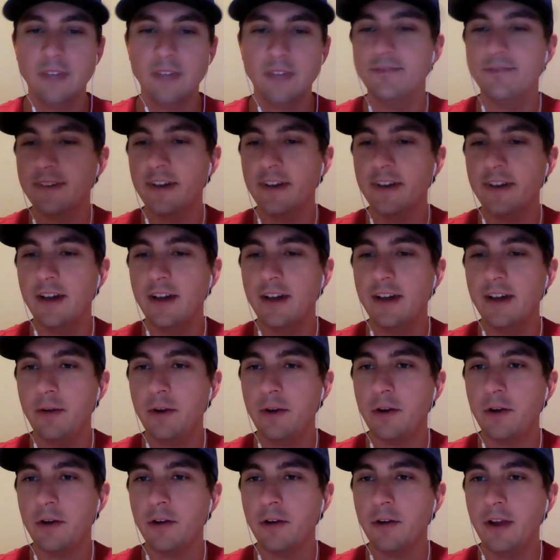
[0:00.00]
I would
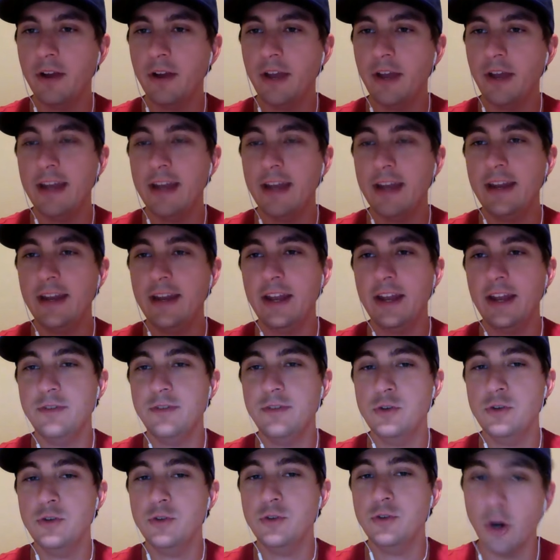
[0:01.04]
agree. And if you
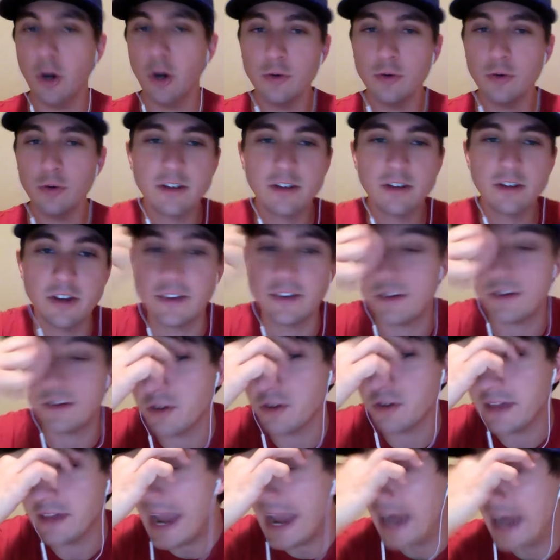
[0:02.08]
don't, because look, there's
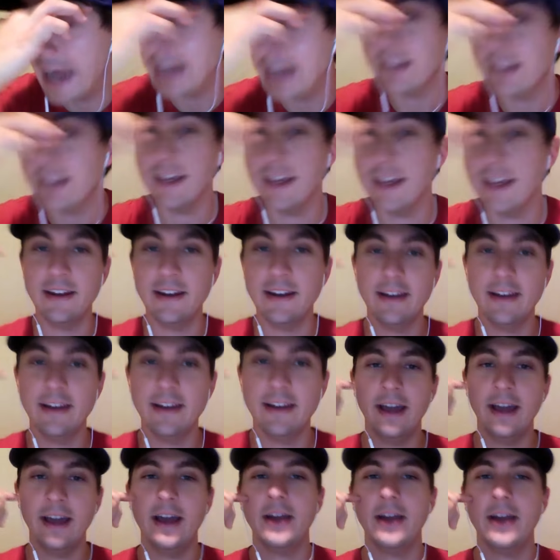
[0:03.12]
only 8, and
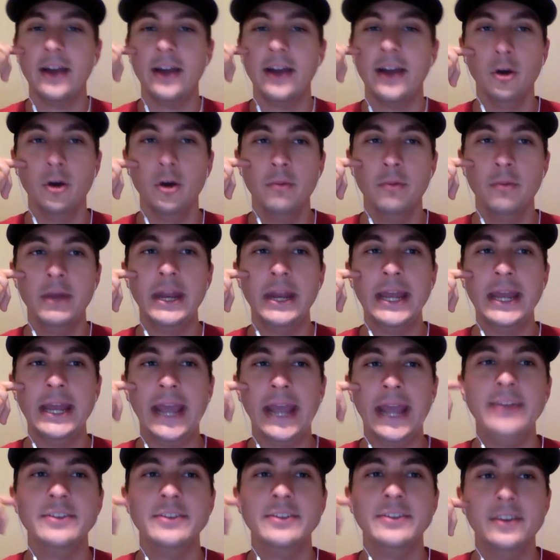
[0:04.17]
I don't know many
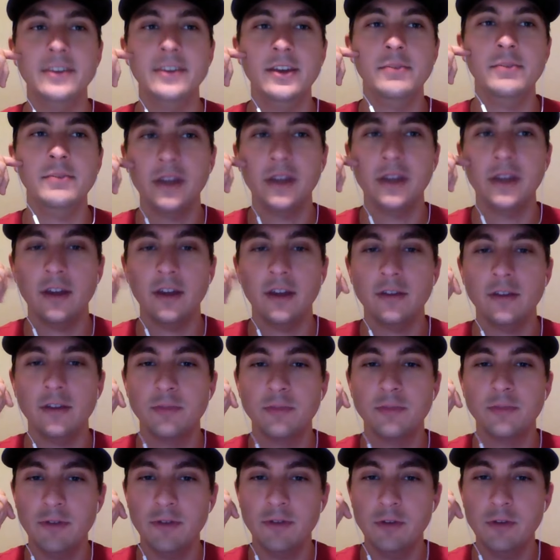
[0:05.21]
8-team leagues, but
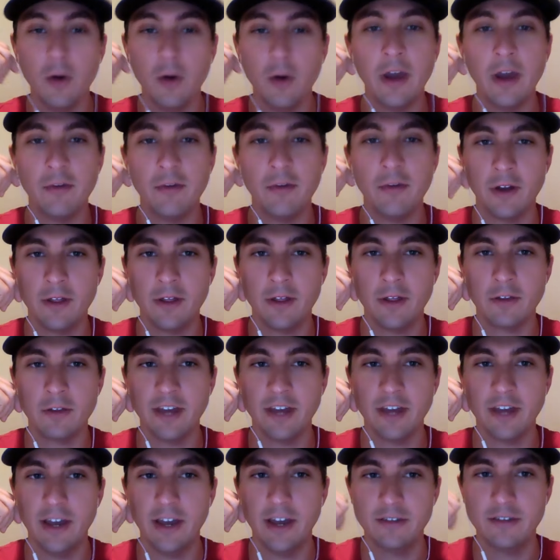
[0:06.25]
if you don't have one of those
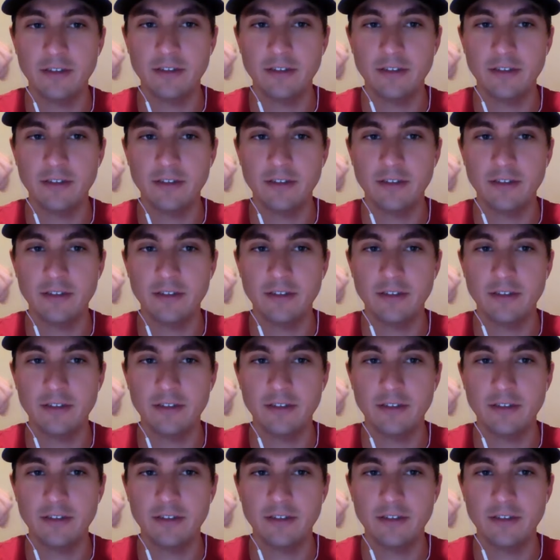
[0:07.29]
guys,